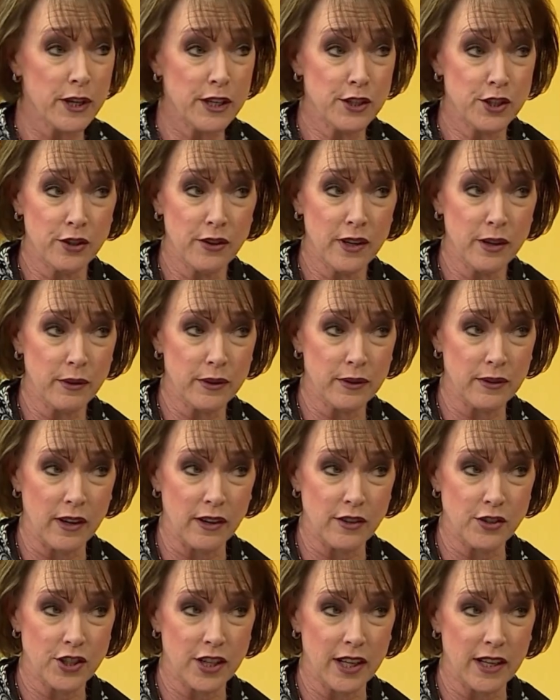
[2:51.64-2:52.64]
are we doing with
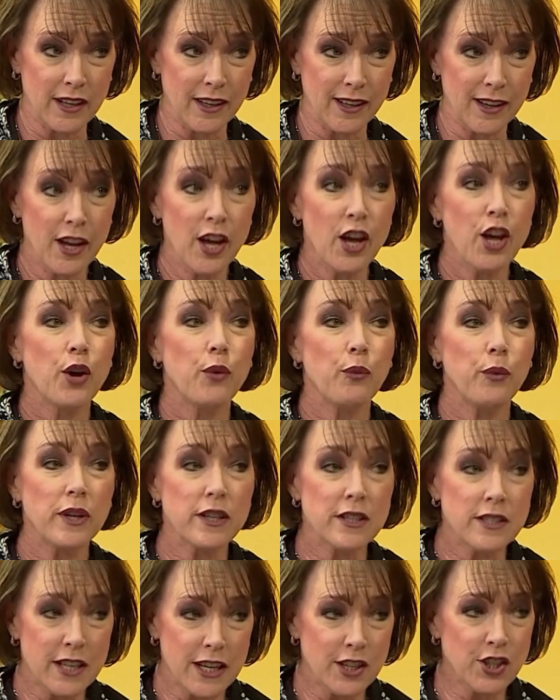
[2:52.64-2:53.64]
load shedding?
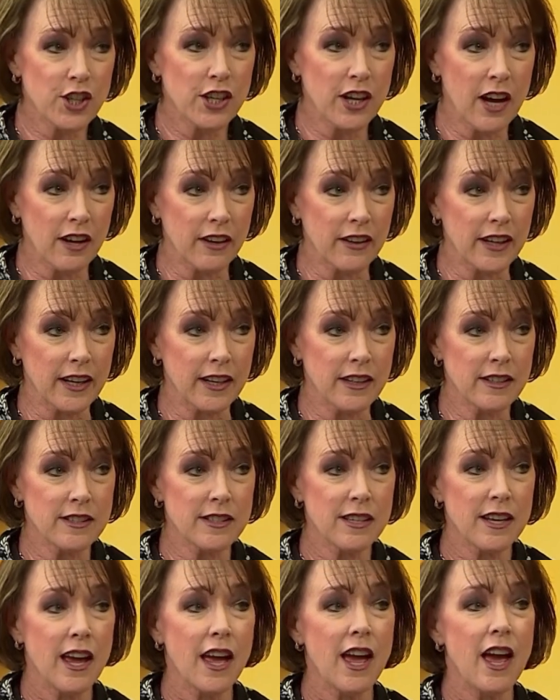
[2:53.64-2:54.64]
We're teaching our
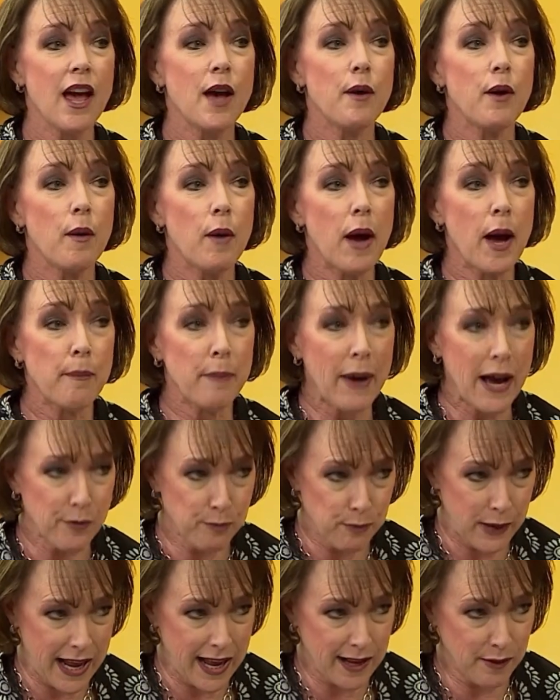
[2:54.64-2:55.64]
kids
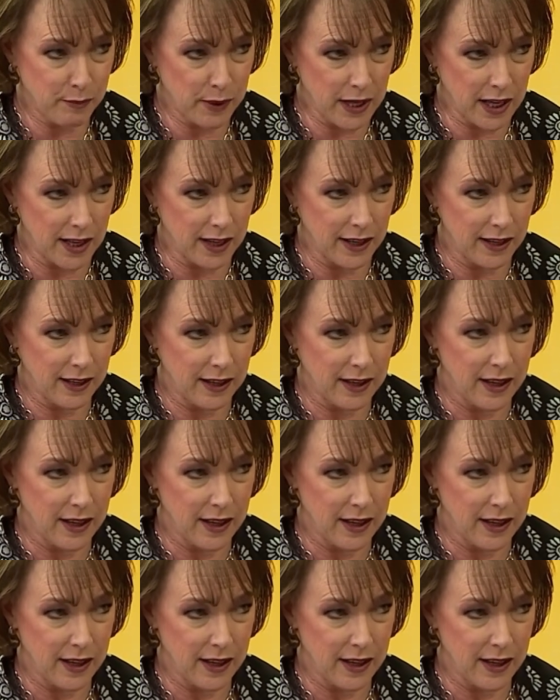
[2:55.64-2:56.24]
about plan B.